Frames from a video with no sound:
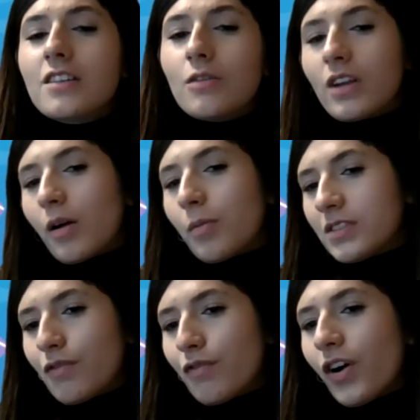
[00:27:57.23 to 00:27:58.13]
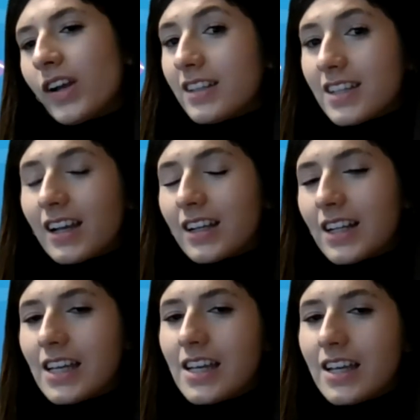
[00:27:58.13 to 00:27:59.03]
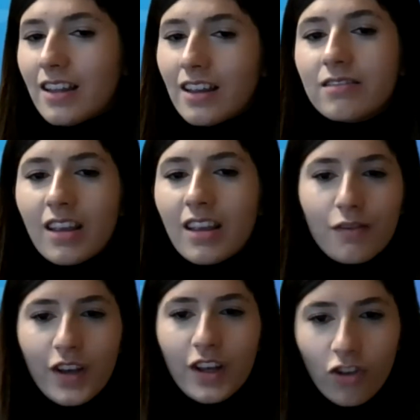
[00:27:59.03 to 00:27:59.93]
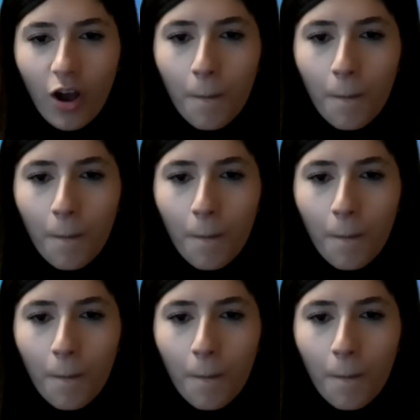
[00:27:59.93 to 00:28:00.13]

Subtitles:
It would help us define exactly this feature.